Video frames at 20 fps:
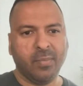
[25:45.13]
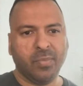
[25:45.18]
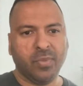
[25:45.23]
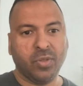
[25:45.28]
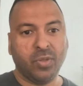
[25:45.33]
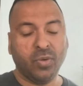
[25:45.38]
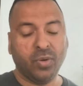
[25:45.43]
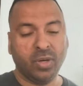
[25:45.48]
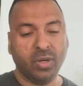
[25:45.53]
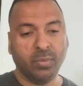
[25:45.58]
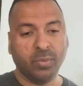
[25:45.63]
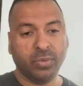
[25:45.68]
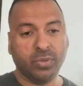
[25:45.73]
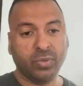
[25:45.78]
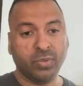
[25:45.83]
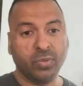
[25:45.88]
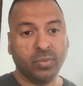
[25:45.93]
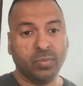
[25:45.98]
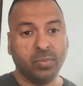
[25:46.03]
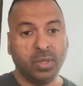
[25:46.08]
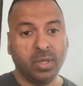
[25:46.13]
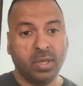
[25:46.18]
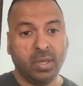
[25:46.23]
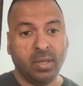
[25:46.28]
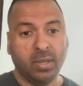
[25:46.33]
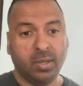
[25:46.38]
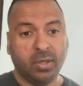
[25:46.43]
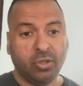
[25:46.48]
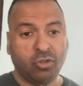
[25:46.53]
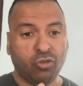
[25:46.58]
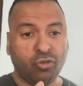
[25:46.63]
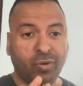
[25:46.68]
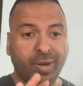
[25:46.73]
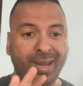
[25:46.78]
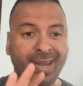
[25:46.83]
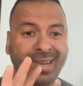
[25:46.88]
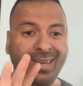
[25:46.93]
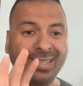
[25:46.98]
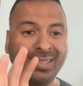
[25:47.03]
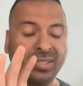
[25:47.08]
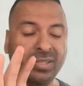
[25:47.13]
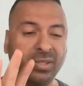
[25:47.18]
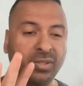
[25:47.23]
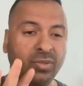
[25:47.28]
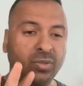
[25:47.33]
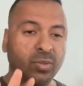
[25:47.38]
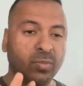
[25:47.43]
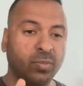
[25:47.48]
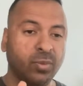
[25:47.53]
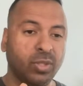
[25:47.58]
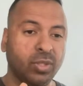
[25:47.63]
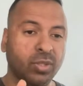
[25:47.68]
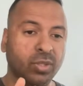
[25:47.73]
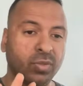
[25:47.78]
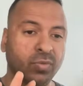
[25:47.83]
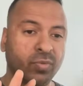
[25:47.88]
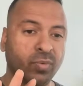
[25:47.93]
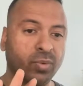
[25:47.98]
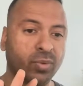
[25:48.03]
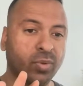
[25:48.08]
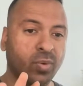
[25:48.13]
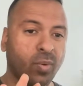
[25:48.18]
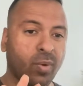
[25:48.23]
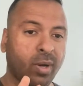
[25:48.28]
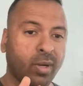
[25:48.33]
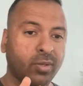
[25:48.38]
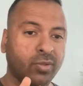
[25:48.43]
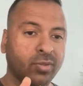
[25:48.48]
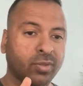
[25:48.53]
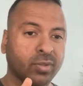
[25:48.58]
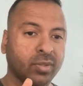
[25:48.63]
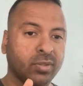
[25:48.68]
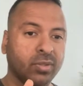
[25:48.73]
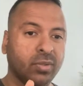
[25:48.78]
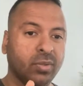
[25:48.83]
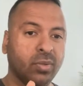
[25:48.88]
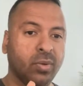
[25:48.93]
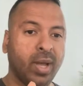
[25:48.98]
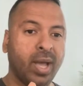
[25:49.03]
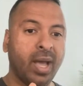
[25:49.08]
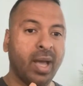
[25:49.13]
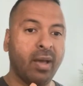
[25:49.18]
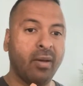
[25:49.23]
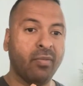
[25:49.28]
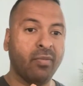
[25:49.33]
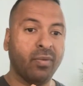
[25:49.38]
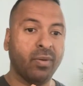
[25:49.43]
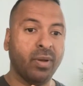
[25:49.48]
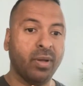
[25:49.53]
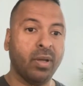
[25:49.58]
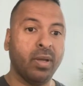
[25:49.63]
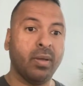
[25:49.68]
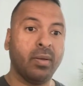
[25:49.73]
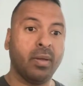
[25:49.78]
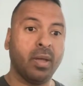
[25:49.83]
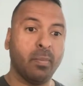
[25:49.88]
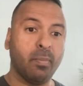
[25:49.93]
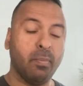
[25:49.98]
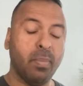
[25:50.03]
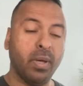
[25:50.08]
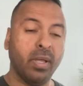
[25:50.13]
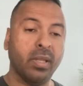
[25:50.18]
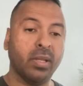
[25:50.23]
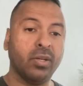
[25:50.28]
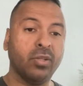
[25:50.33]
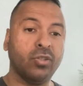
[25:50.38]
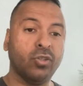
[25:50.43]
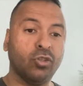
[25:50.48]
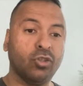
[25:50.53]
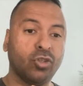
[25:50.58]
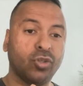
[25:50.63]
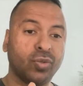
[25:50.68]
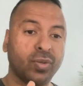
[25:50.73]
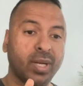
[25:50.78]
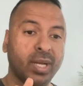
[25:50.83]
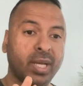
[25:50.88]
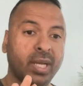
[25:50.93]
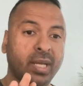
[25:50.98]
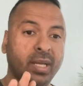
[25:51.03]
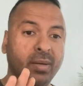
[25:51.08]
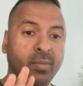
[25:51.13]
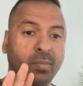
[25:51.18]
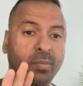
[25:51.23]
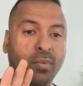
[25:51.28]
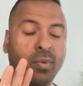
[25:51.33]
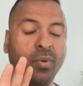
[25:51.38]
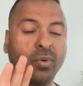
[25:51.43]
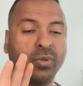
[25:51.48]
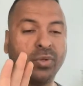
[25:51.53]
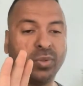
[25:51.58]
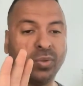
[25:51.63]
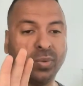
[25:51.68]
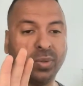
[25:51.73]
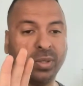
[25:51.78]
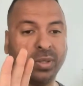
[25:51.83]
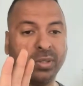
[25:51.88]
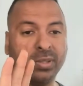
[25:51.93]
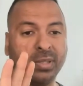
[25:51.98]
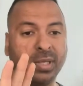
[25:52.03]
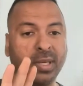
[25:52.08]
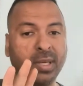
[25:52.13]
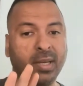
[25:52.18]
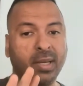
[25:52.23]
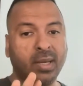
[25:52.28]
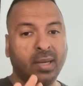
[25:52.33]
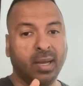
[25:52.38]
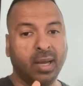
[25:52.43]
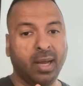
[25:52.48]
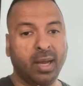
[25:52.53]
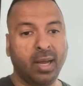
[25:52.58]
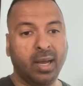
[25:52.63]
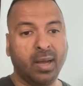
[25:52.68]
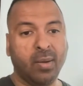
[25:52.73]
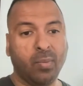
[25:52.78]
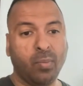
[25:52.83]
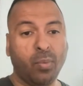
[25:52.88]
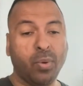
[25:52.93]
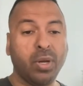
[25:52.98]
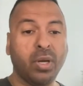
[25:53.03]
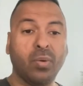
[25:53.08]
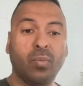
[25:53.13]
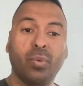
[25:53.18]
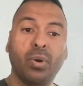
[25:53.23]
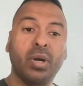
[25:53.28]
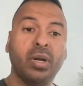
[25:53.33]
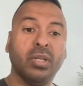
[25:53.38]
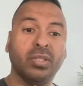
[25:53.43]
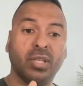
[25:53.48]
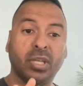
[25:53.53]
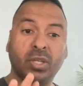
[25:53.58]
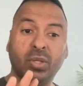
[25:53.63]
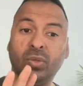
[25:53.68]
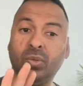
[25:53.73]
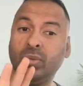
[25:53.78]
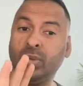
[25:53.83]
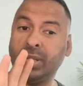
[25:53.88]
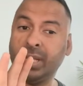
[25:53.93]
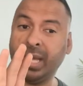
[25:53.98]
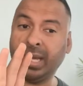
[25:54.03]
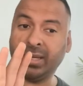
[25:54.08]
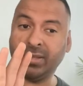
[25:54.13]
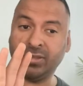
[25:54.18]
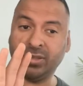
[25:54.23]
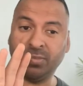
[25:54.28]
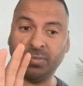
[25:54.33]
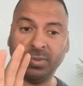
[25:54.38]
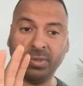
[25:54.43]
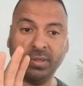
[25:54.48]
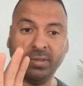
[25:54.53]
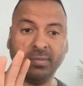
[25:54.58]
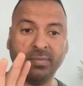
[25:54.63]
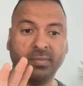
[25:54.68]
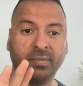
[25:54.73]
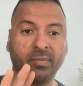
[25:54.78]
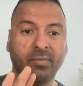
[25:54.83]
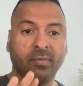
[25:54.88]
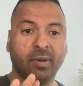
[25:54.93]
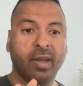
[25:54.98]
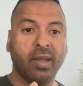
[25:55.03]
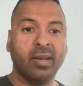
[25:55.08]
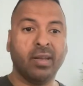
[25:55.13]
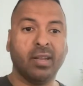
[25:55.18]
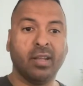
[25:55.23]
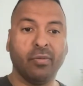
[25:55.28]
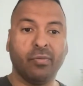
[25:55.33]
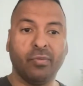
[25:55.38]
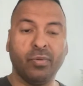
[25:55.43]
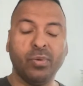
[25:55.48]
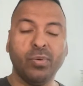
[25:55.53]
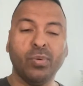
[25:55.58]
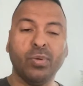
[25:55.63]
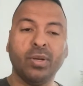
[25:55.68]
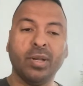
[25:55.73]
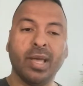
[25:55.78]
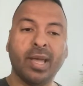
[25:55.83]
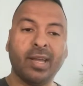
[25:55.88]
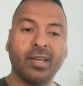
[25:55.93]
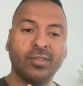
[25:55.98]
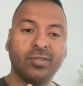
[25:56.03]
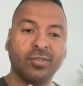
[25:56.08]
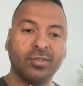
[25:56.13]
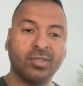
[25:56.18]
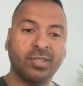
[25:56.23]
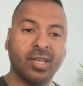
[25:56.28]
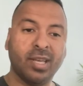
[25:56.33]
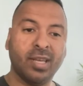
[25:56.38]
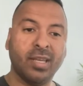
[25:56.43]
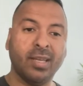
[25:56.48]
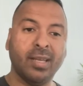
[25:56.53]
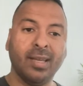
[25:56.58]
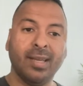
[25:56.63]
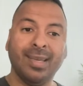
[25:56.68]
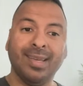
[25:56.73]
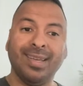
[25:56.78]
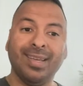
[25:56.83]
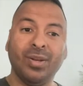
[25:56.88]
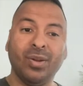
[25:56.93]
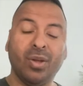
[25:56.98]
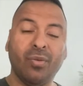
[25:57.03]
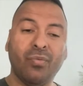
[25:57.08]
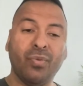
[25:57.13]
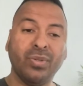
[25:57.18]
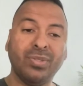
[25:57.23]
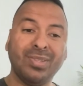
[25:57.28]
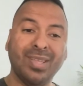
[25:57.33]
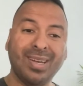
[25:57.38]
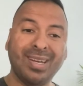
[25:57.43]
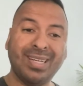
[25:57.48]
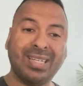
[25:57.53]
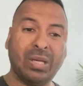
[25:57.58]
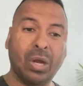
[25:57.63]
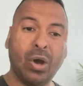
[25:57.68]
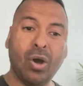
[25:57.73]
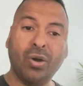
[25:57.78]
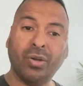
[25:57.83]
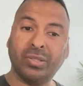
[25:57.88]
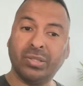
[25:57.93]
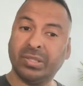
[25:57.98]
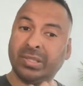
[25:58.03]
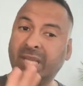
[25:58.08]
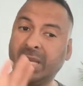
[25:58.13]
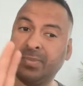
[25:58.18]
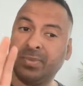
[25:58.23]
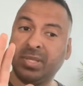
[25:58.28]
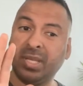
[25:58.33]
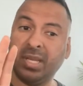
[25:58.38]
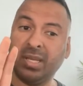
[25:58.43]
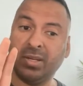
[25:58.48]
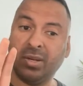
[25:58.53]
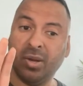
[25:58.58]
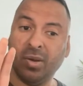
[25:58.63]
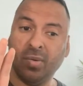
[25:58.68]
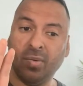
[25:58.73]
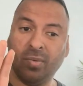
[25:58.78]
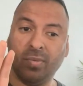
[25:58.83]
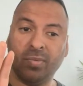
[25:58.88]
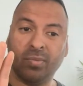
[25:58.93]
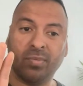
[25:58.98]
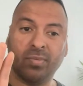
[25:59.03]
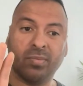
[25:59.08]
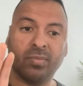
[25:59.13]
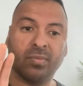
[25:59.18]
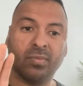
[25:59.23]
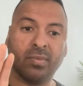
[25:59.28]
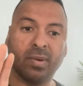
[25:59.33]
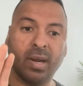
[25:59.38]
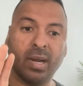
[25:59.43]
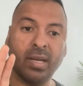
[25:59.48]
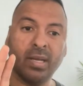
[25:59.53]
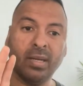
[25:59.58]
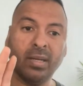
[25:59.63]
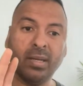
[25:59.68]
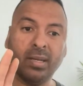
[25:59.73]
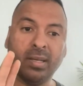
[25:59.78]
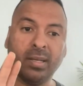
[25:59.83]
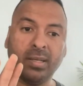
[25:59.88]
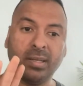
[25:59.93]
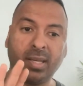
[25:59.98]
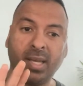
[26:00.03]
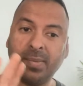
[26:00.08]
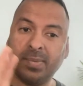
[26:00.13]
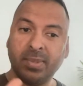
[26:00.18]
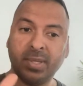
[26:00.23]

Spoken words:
You're able to train a system within those four quadrants to have ability to train more towards where it is that you would like it to be, right? If you would like it to say, if it's not a dog, just keep saying no, right? Keep